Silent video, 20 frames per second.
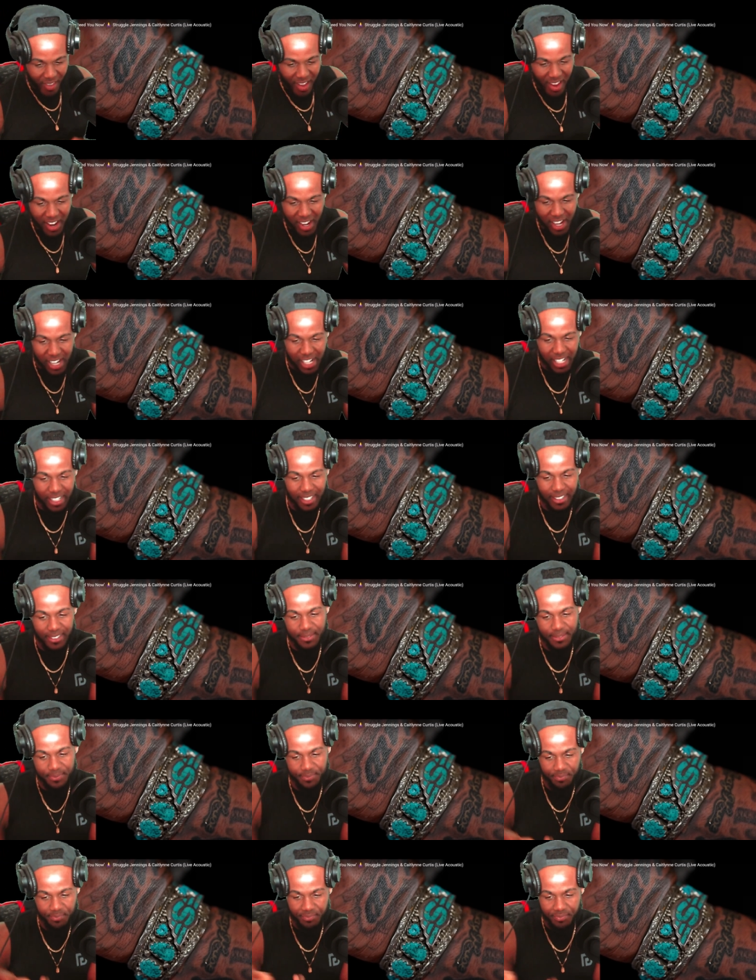Um,
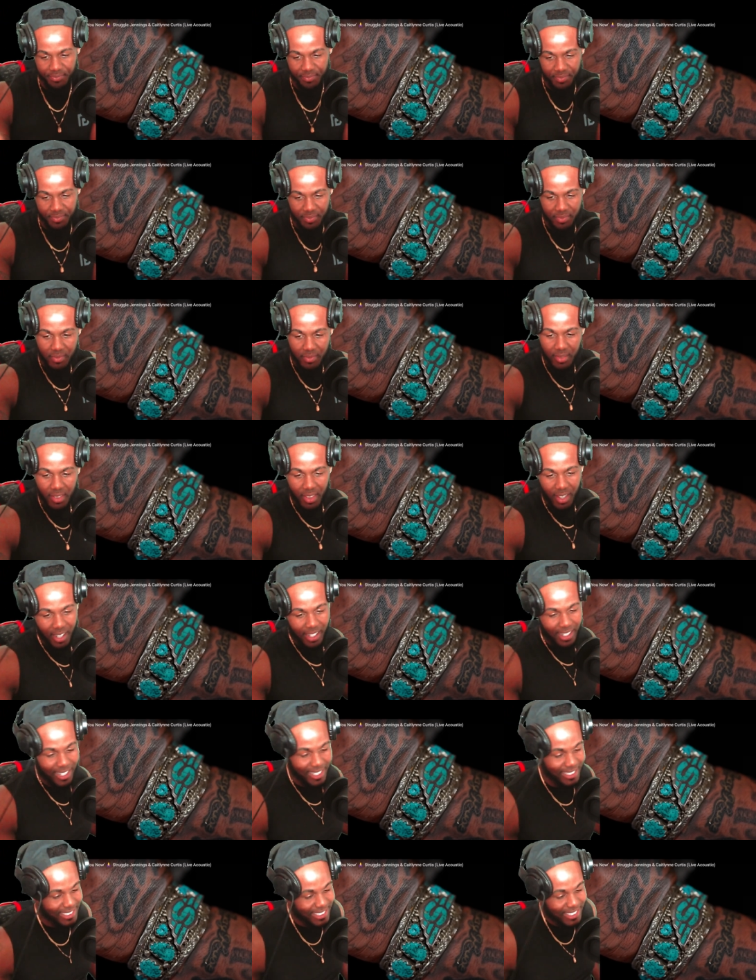
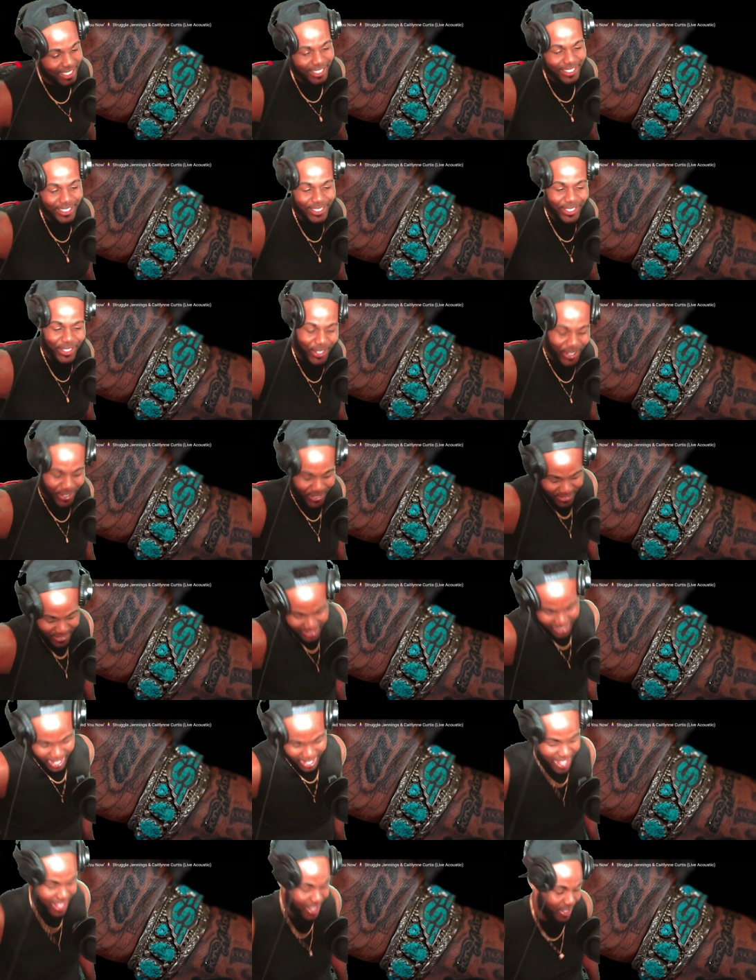Cause the the
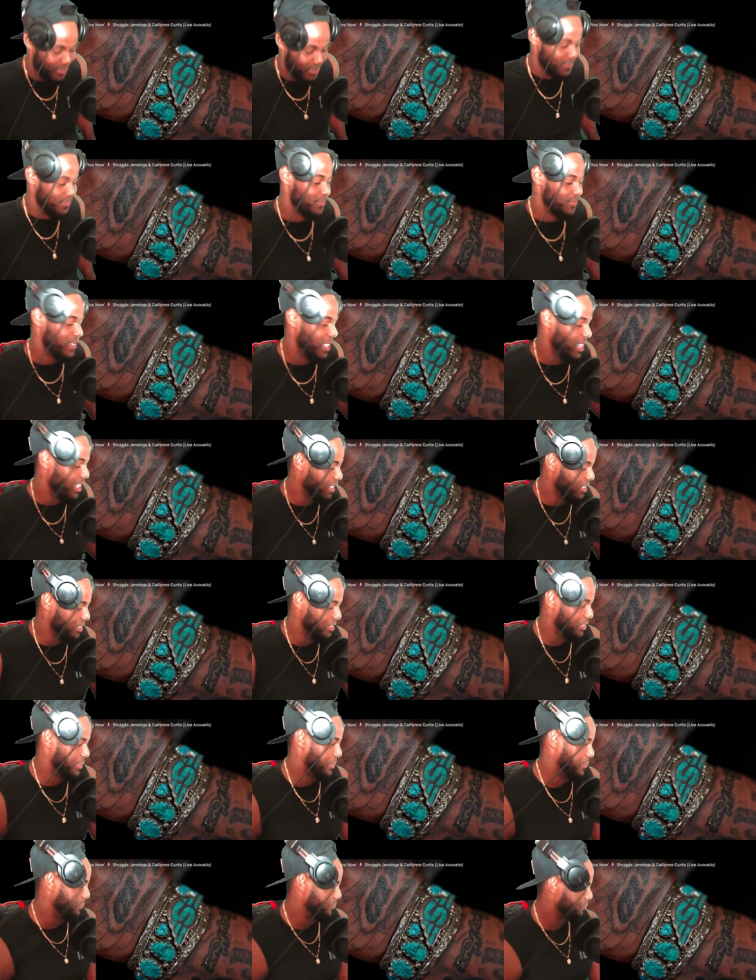damn the
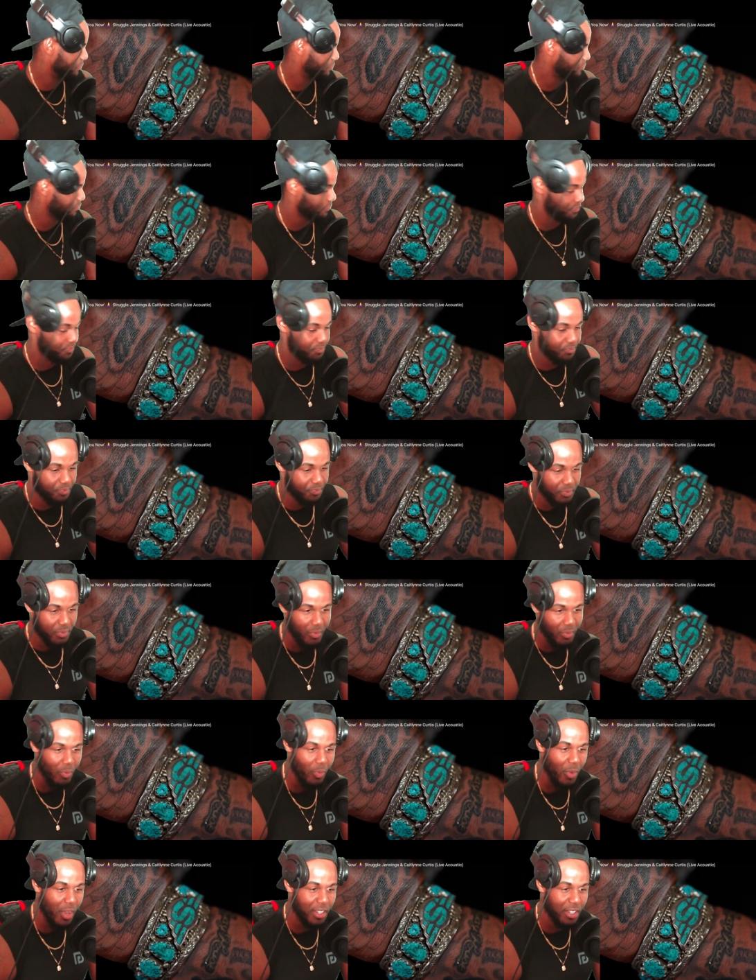um
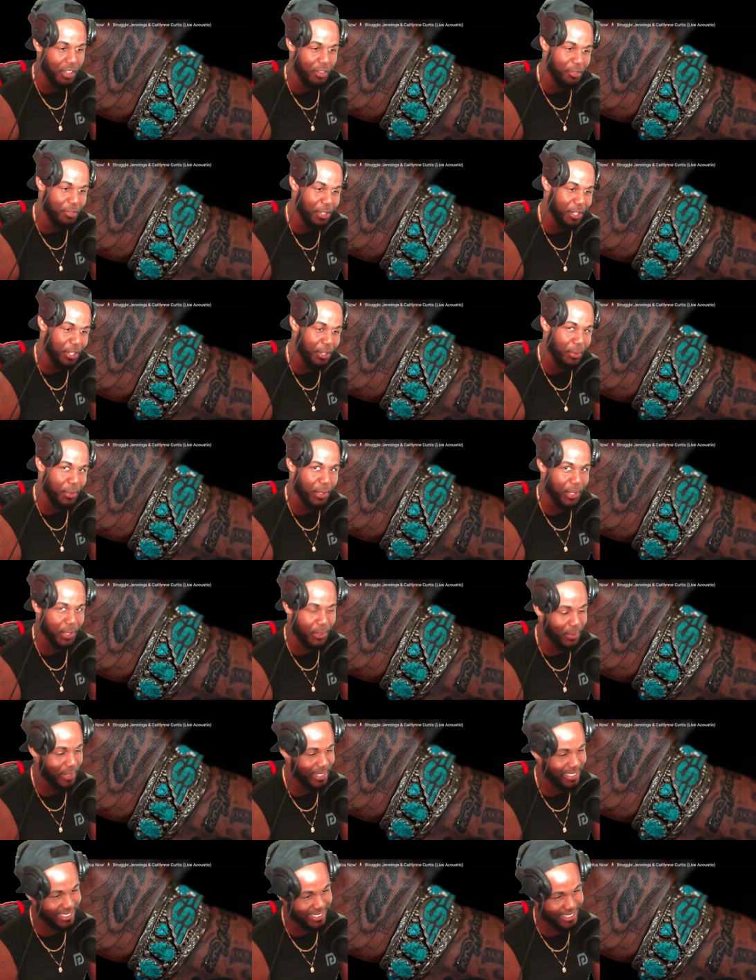the video
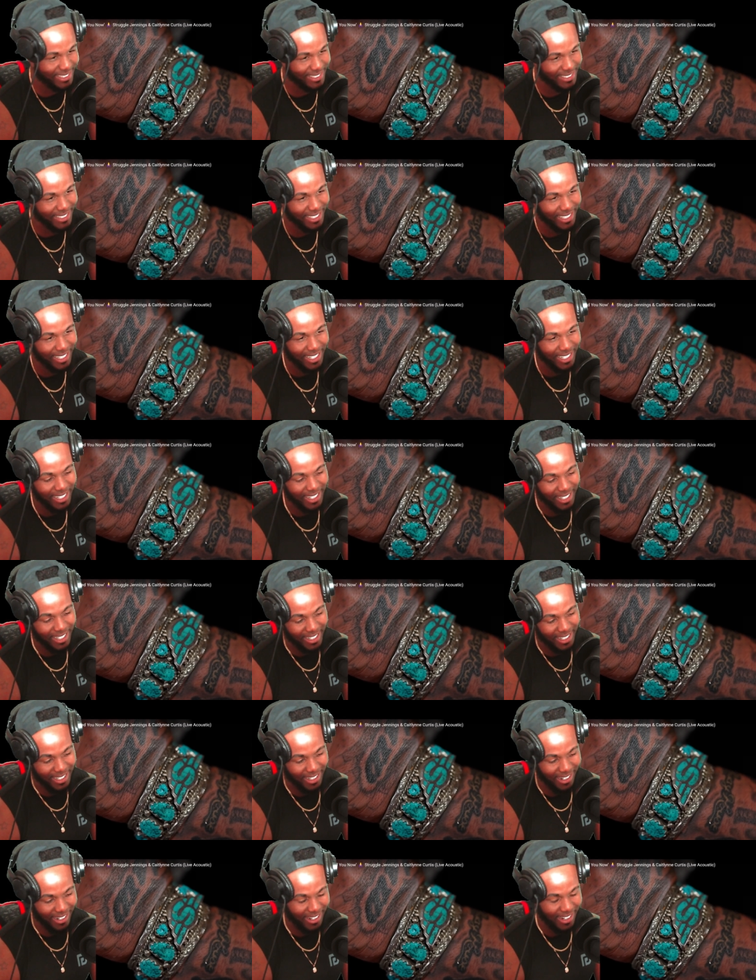requests
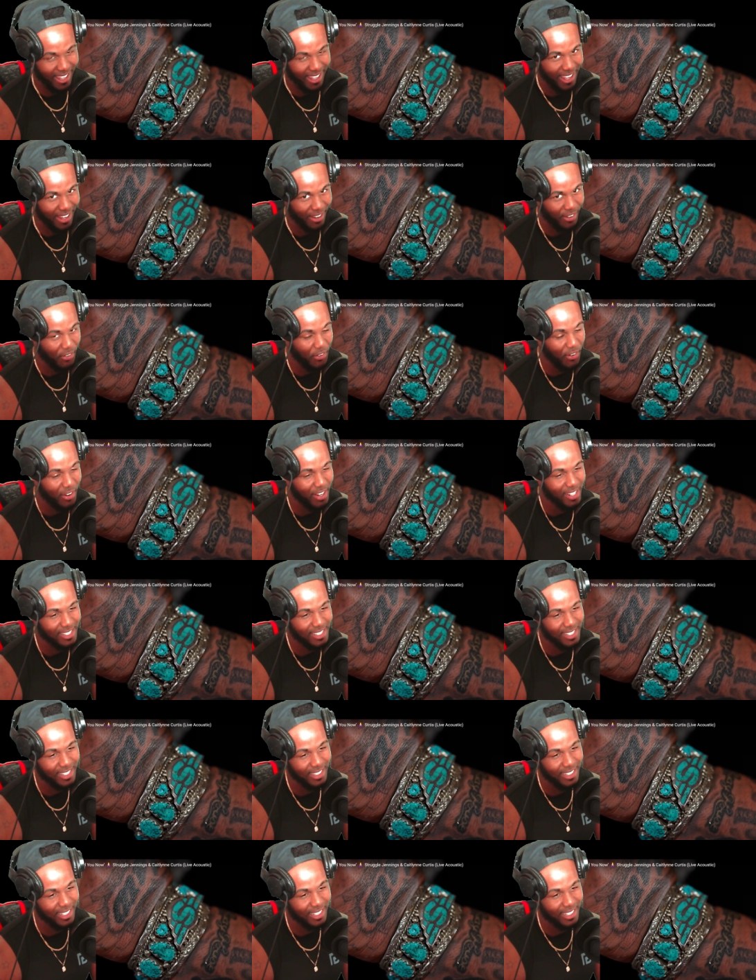are getting crazy.